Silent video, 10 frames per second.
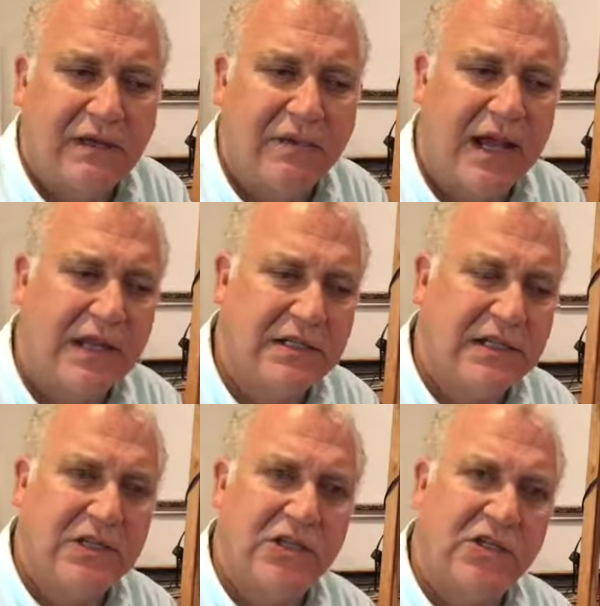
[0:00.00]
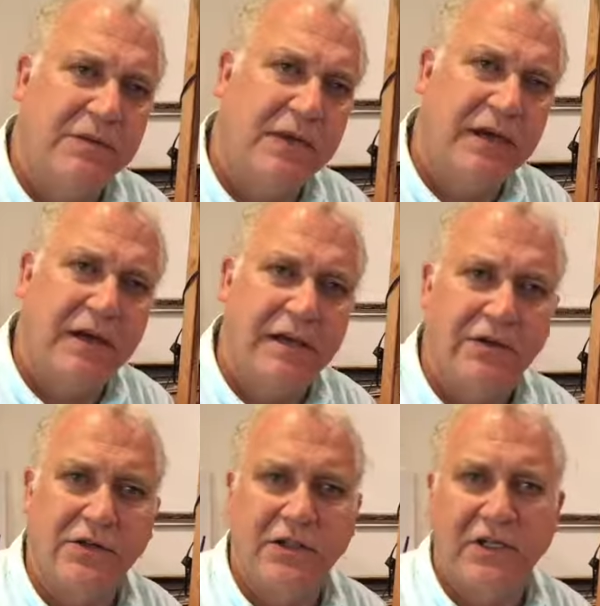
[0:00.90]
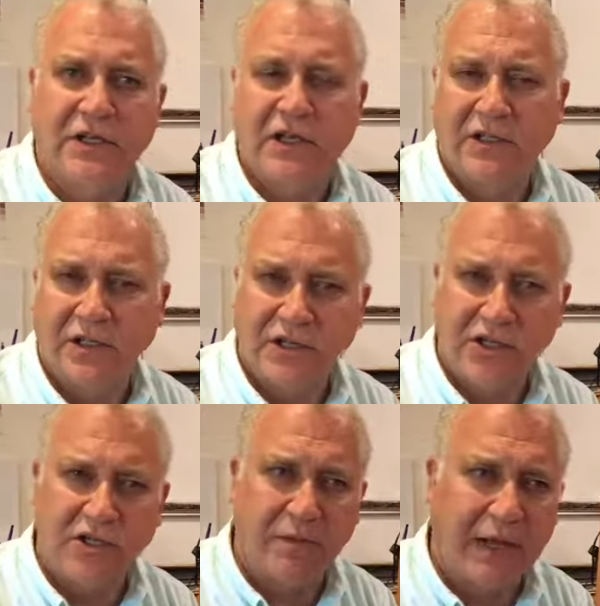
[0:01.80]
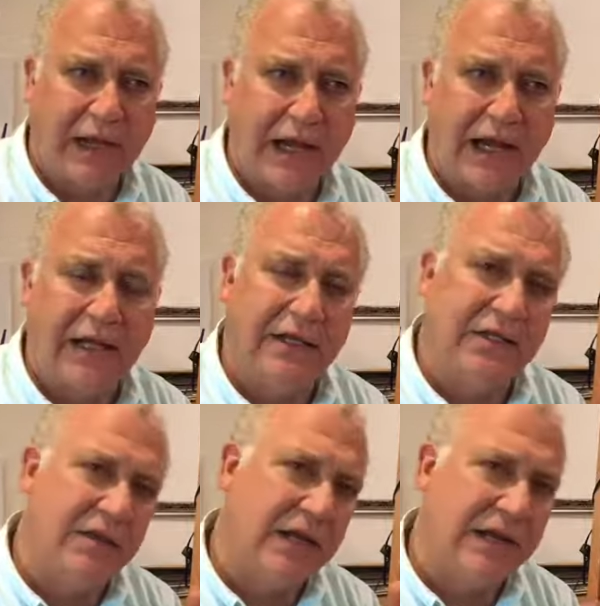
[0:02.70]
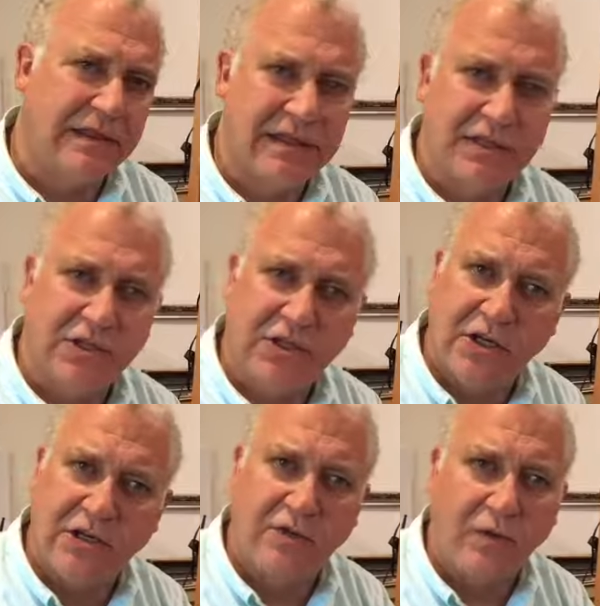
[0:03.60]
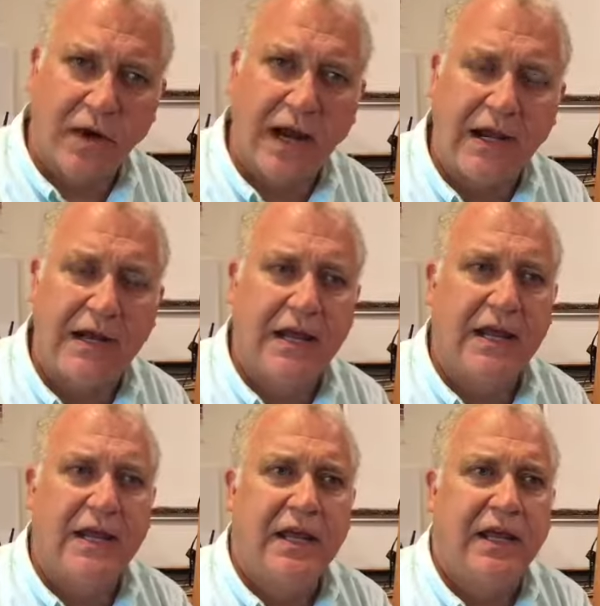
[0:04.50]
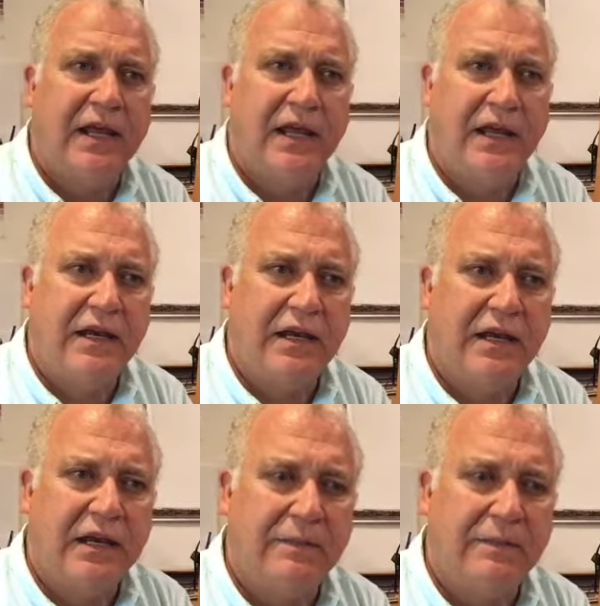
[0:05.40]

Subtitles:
I'm constantly adjusting my colors and adjusting my lighting until I get things just right. And